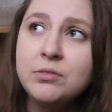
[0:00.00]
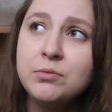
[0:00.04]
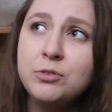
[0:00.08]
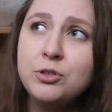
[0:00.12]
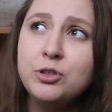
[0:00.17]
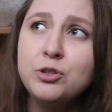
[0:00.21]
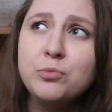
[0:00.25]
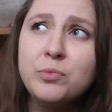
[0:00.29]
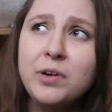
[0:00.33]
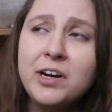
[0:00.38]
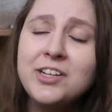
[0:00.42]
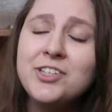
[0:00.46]

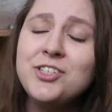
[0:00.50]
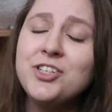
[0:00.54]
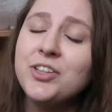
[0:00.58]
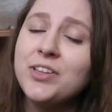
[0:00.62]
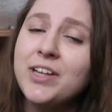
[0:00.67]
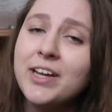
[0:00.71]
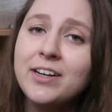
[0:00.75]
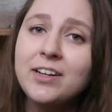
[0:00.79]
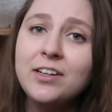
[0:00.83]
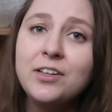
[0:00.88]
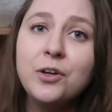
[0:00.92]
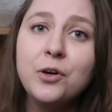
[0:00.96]
too much,
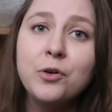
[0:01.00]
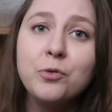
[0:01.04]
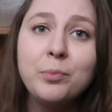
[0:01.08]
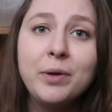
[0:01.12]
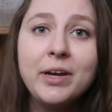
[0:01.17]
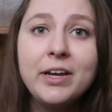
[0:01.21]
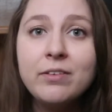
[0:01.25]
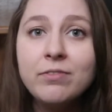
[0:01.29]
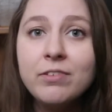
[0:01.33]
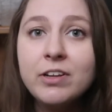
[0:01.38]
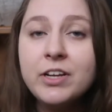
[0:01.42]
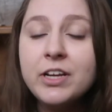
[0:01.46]
let alone
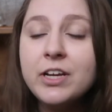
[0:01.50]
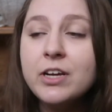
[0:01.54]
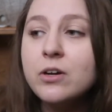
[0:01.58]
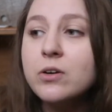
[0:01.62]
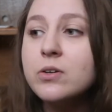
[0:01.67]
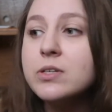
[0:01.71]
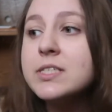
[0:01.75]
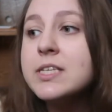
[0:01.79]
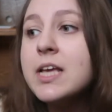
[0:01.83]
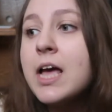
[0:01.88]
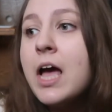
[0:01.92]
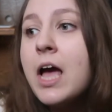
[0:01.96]
make
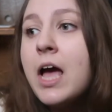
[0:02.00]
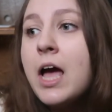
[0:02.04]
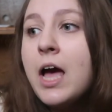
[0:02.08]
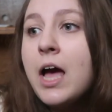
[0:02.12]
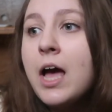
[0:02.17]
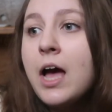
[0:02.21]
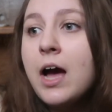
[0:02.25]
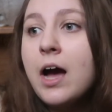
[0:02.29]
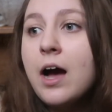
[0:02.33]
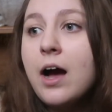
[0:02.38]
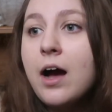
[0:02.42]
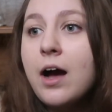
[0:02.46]
videos.
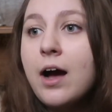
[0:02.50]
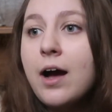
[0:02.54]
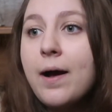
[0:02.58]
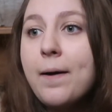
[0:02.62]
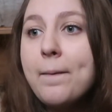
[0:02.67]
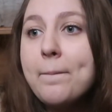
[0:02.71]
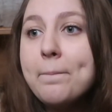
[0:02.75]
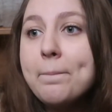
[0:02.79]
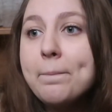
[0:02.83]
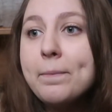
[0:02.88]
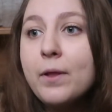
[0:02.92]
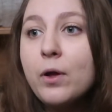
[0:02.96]

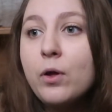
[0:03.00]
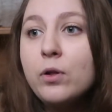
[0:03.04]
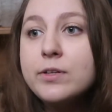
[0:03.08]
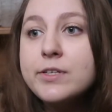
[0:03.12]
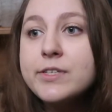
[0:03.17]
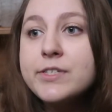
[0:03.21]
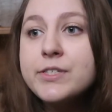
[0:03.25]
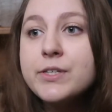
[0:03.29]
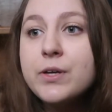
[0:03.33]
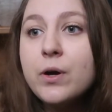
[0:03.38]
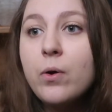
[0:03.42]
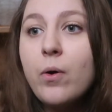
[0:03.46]

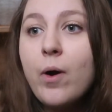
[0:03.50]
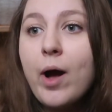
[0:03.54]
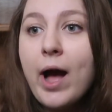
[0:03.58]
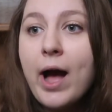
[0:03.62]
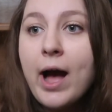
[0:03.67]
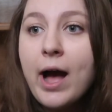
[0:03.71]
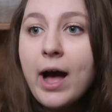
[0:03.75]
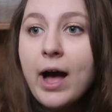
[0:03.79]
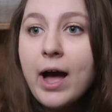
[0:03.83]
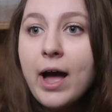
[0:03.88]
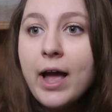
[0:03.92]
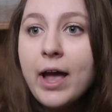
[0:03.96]
Also,
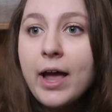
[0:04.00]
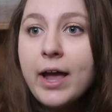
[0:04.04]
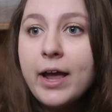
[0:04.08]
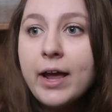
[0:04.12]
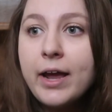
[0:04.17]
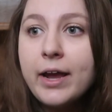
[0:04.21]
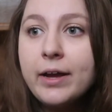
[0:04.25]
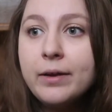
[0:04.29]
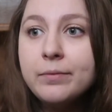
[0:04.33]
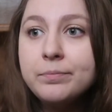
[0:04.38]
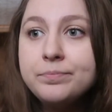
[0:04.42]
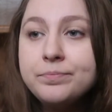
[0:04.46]

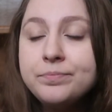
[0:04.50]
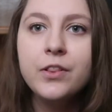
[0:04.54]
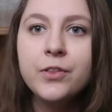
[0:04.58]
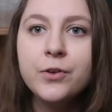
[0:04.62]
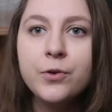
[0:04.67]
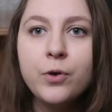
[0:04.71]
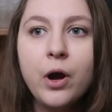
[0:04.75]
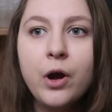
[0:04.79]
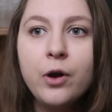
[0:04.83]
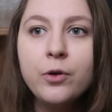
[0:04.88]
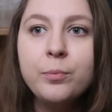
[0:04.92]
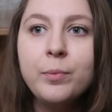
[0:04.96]

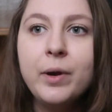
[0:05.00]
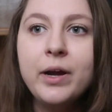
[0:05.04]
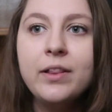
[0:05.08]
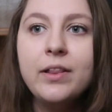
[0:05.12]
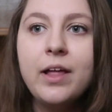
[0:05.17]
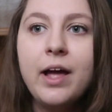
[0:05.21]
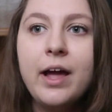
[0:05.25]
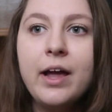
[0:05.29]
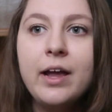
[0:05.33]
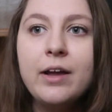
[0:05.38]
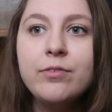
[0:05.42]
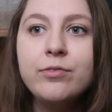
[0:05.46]
throughout my
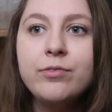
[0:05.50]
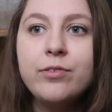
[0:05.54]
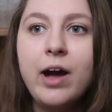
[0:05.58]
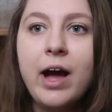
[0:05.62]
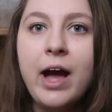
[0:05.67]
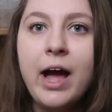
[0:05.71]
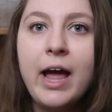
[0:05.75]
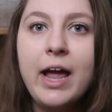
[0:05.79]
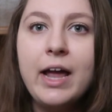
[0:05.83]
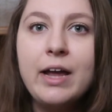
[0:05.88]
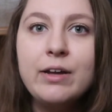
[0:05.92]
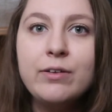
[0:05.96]
life,
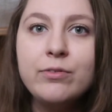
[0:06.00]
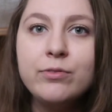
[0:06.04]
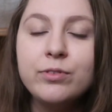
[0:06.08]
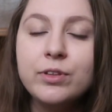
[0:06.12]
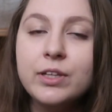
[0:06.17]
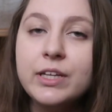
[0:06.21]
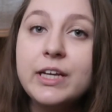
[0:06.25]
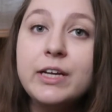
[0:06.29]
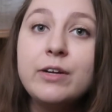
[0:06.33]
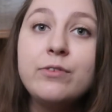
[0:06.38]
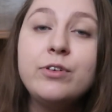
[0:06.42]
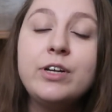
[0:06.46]
I've
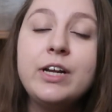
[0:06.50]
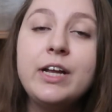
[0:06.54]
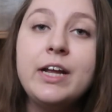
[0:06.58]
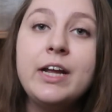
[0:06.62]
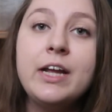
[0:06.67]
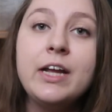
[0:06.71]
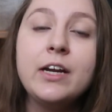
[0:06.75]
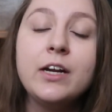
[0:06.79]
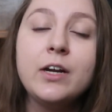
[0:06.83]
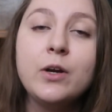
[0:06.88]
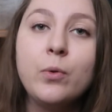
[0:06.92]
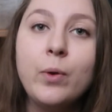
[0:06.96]
lived
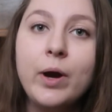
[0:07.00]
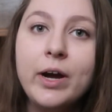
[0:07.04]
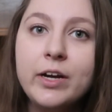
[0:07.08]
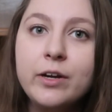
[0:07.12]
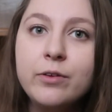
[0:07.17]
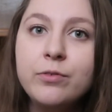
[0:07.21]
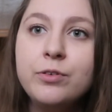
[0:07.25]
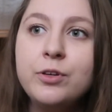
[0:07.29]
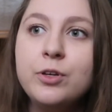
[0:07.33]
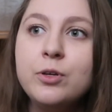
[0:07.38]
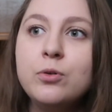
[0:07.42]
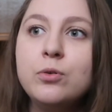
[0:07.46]
in quite
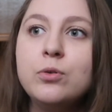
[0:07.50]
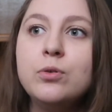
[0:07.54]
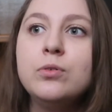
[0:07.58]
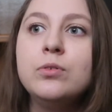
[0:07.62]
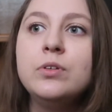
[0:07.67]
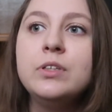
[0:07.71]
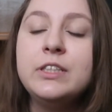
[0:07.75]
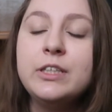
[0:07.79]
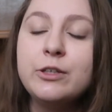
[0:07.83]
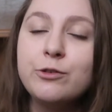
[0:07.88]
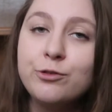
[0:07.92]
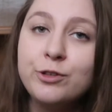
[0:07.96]
a few
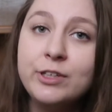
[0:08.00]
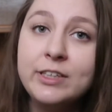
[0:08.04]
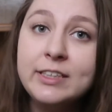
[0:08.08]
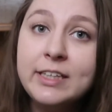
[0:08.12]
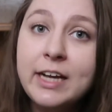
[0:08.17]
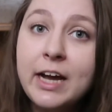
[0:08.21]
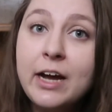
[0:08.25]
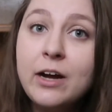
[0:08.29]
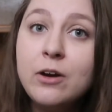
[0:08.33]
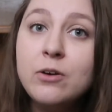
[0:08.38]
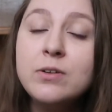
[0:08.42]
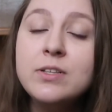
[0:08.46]
different
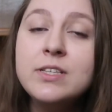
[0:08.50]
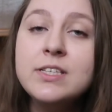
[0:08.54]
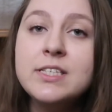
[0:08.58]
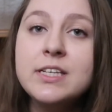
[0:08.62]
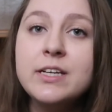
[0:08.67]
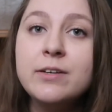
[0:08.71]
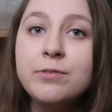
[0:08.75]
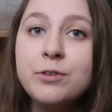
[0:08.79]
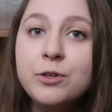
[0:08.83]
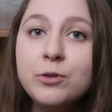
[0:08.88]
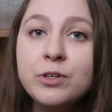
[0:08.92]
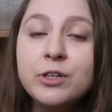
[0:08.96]
towns,
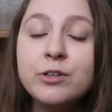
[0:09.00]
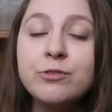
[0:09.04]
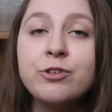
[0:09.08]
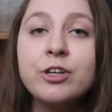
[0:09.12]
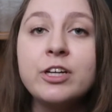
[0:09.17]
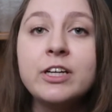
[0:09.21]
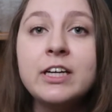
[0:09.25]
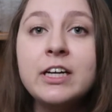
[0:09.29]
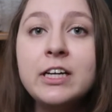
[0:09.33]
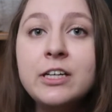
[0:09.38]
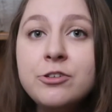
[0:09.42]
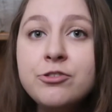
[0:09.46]
a few
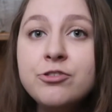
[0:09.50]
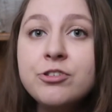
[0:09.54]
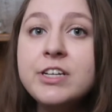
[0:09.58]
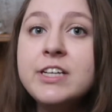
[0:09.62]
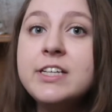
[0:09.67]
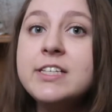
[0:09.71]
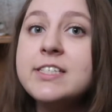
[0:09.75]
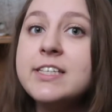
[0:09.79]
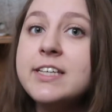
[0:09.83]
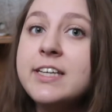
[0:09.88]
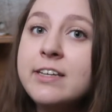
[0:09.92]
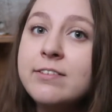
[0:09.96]
different
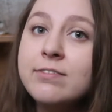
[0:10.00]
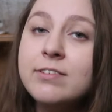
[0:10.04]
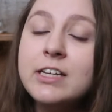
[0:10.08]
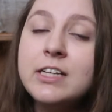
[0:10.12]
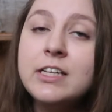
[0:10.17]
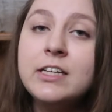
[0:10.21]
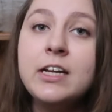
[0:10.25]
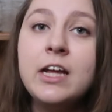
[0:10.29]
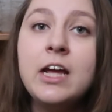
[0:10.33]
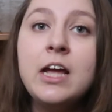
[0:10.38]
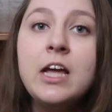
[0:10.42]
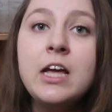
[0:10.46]
countries
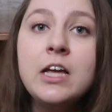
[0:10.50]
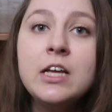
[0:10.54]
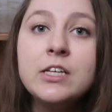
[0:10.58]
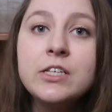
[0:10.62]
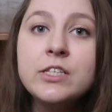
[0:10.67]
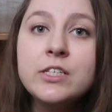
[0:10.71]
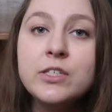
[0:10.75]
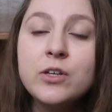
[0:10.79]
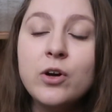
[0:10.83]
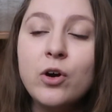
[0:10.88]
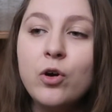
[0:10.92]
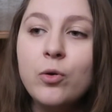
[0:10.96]
even,
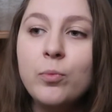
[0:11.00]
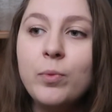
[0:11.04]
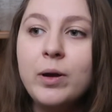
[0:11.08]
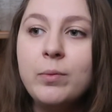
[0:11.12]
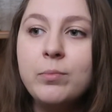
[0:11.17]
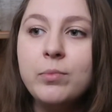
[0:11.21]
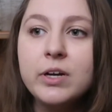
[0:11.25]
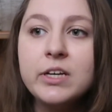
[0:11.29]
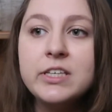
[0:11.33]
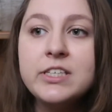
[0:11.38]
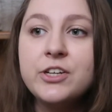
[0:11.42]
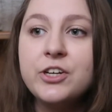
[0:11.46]
so my
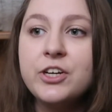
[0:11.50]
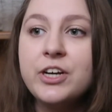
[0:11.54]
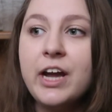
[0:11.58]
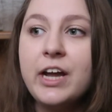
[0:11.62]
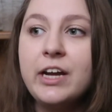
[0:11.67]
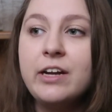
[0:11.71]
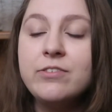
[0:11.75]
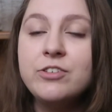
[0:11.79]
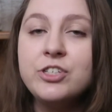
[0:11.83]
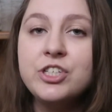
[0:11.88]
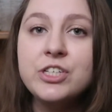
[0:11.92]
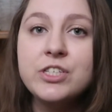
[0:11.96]
books are
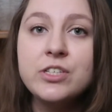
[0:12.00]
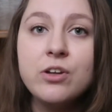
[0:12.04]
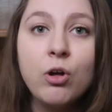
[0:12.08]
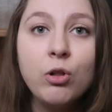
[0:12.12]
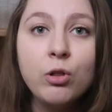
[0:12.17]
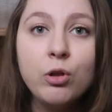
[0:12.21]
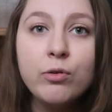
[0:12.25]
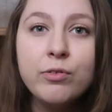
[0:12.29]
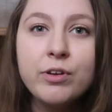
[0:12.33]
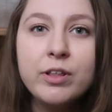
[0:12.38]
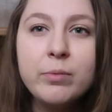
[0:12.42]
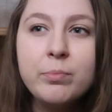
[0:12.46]
kind of just
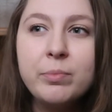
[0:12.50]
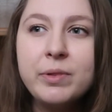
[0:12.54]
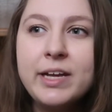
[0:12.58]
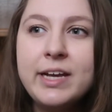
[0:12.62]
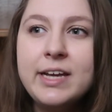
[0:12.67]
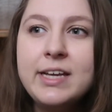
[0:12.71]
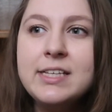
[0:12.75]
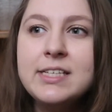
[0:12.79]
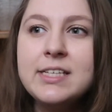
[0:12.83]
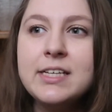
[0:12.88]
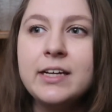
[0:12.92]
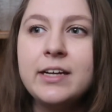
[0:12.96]
all over the
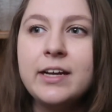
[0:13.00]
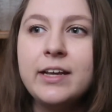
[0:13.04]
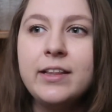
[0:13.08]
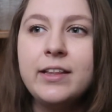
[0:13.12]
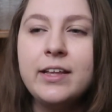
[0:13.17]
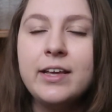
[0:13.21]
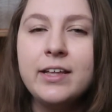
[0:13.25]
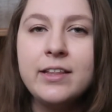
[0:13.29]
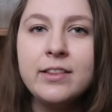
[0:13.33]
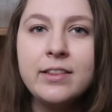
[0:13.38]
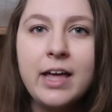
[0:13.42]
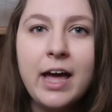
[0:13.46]
place, and I
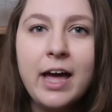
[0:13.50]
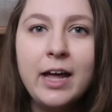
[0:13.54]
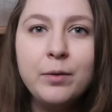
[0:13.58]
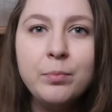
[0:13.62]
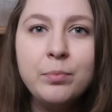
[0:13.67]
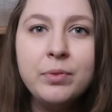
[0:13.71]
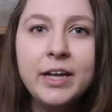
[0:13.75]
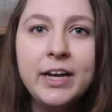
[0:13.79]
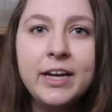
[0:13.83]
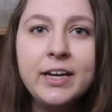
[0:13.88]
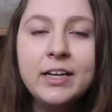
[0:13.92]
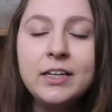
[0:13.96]
think
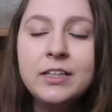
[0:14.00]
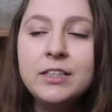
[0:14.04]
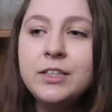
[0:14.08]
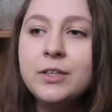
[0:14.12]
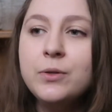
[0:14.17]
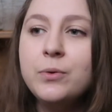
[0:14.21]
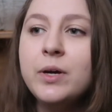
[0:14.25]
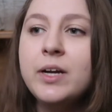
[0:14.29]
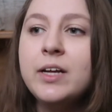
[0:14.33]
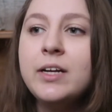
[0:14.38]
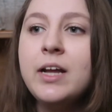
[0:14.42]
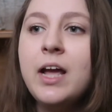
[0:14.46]
that played
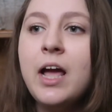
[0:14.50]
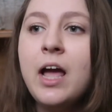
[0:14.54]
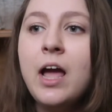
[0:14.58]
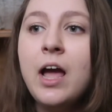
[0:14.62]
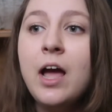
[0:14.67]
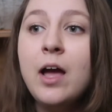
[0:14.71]
into it.